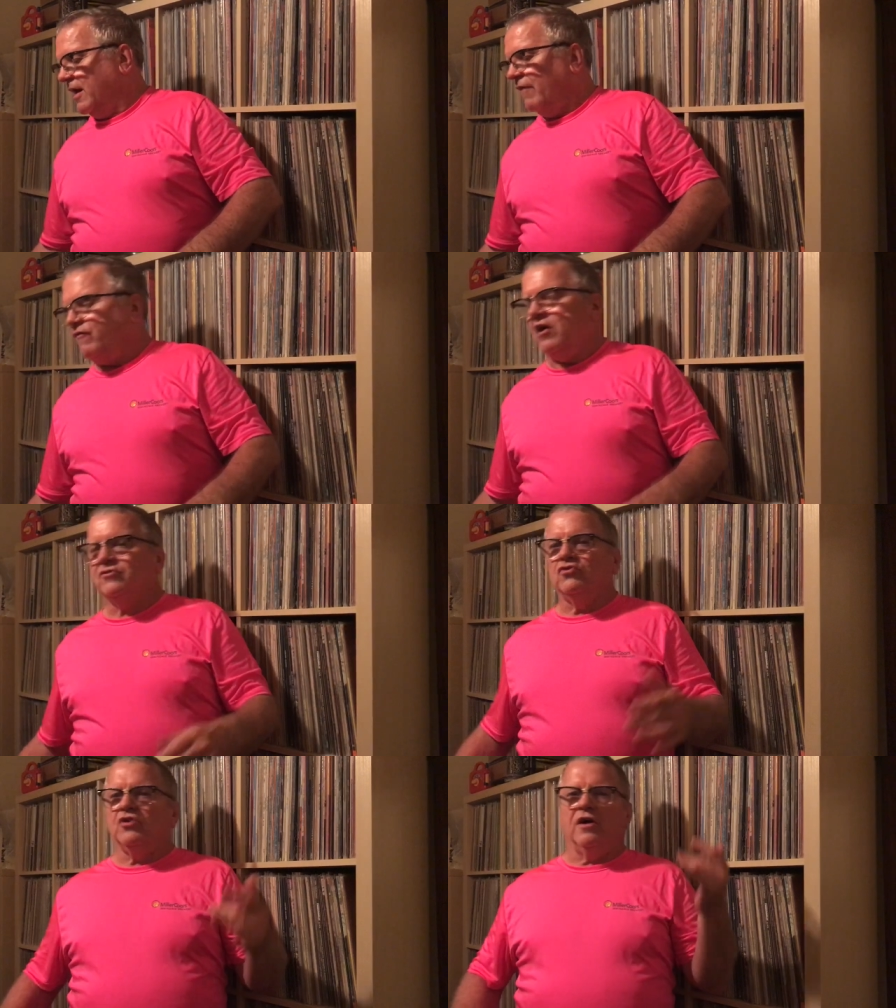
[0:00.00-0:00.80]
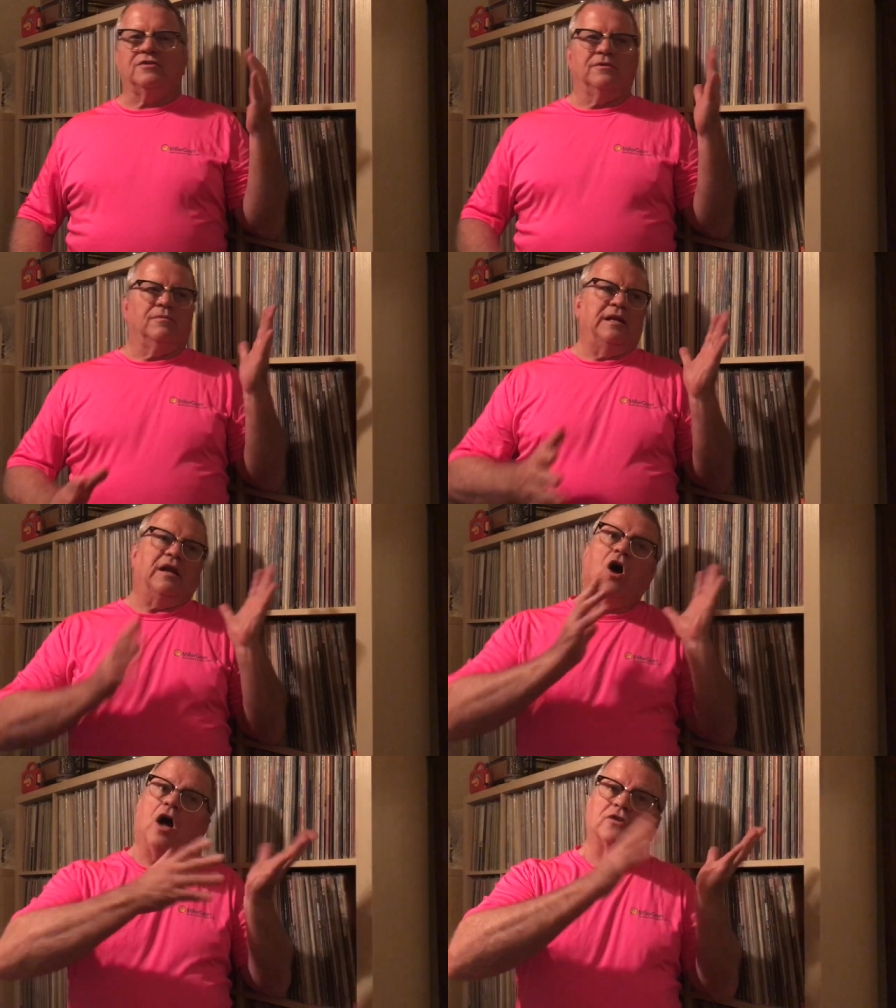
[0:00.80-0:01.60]
Alphonso Johnson
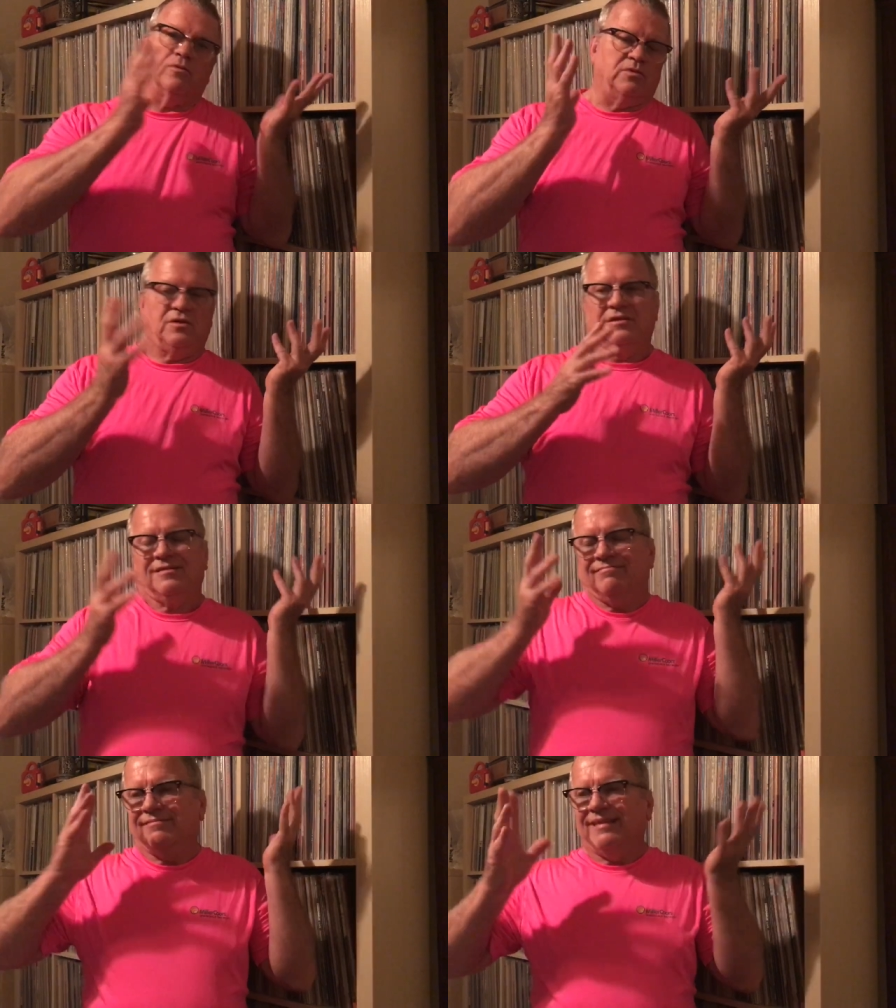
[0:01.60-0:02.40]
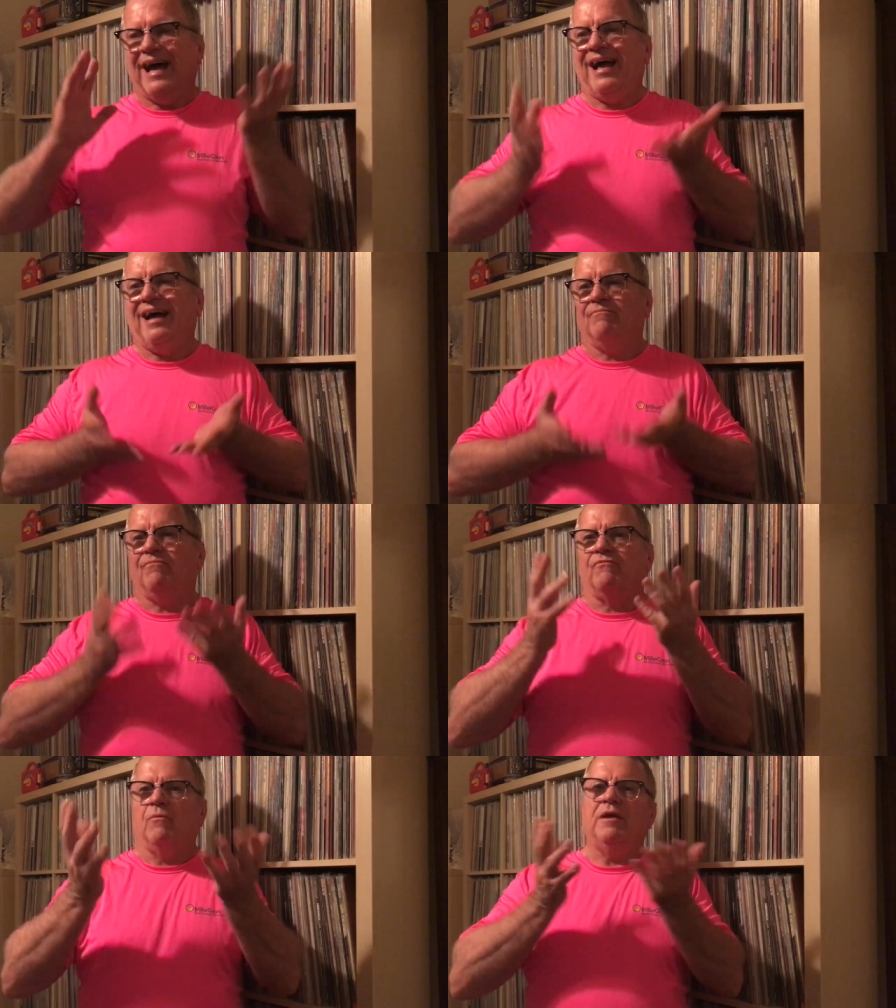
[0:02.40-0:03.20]
in concert was, uh,
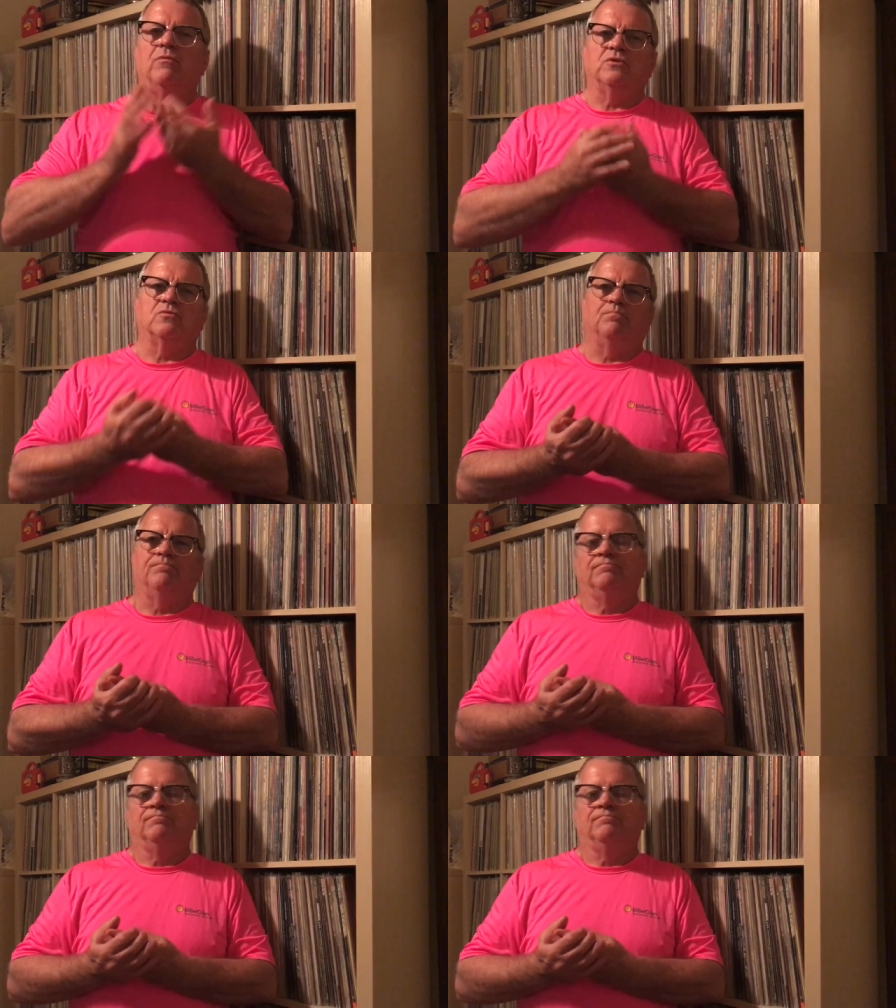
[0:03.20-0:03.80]
for me, was